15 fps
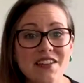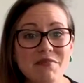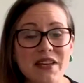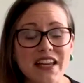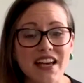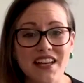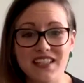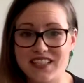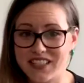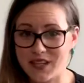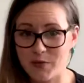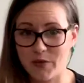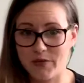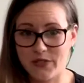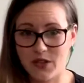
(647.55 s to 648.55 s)
because
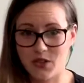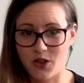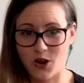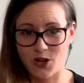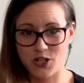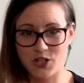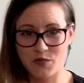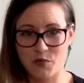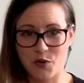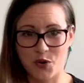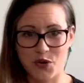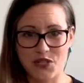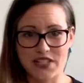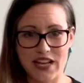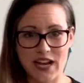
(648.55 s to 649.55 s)
some of the largest
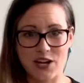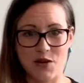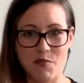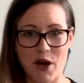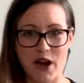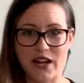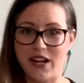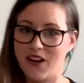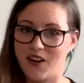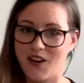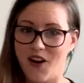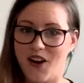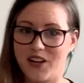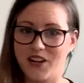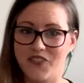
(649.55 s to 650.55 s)
pores in your body are
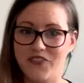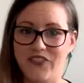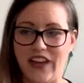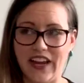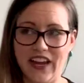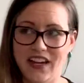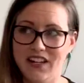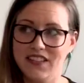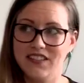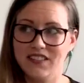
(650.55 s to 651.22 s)
on your feet.